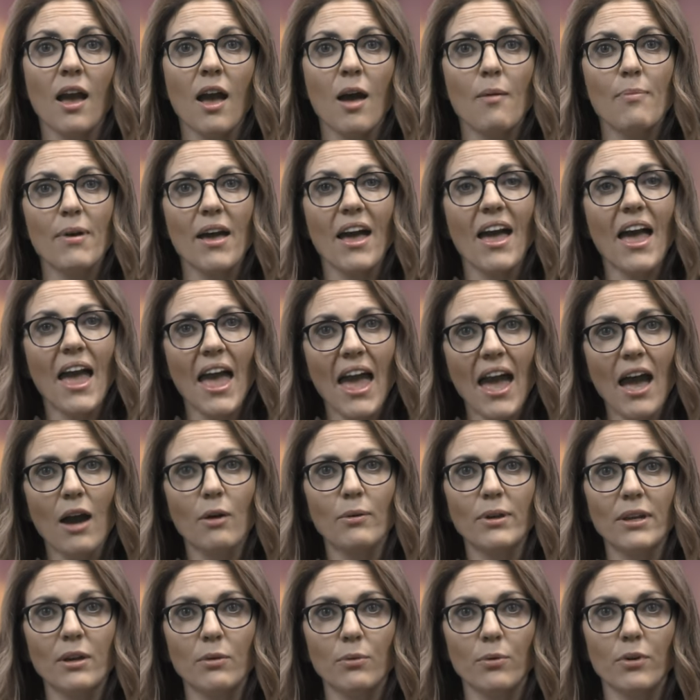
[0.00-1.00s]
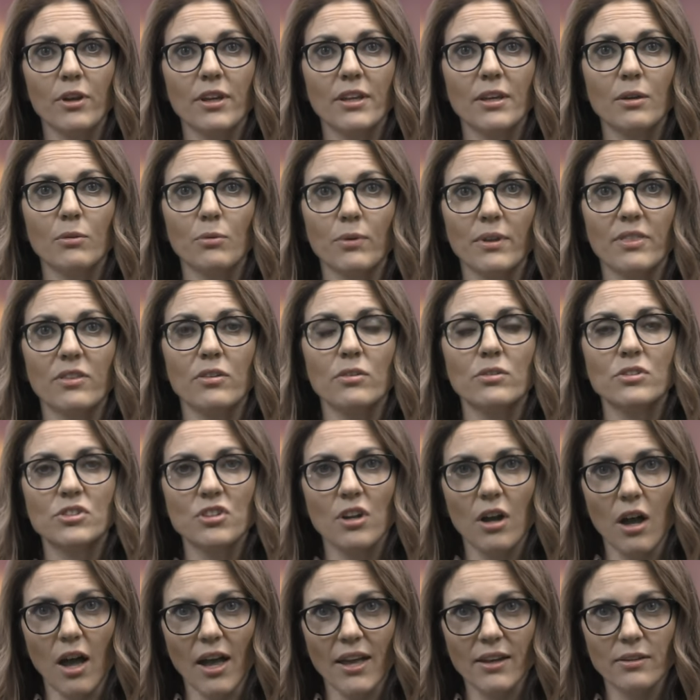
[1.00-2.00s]
about how we are working with your
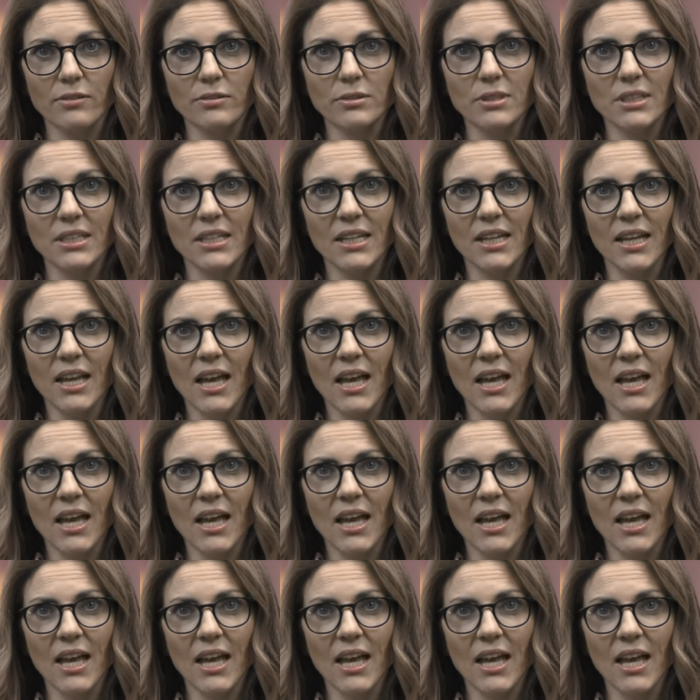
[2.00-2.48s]
child.